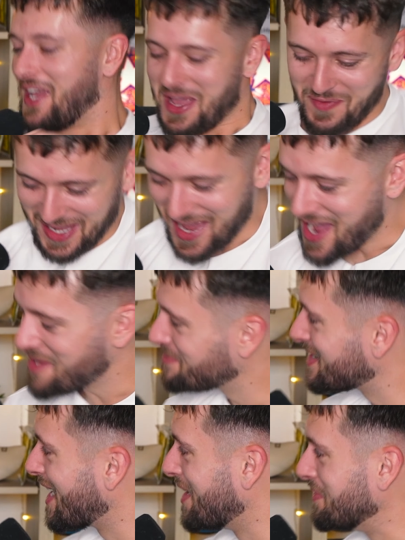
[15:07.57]
if it came
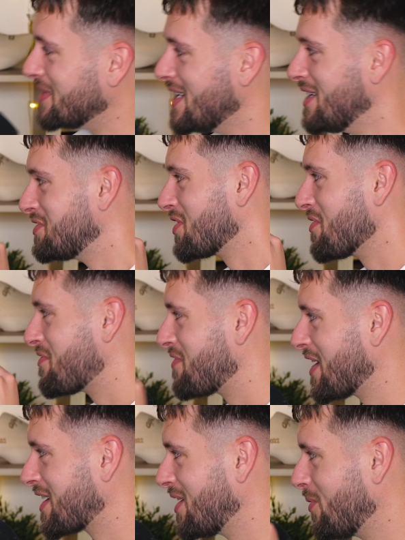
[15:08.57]
down to the
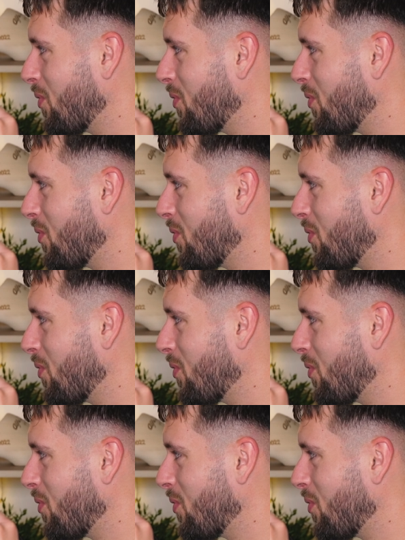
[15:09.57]
fucking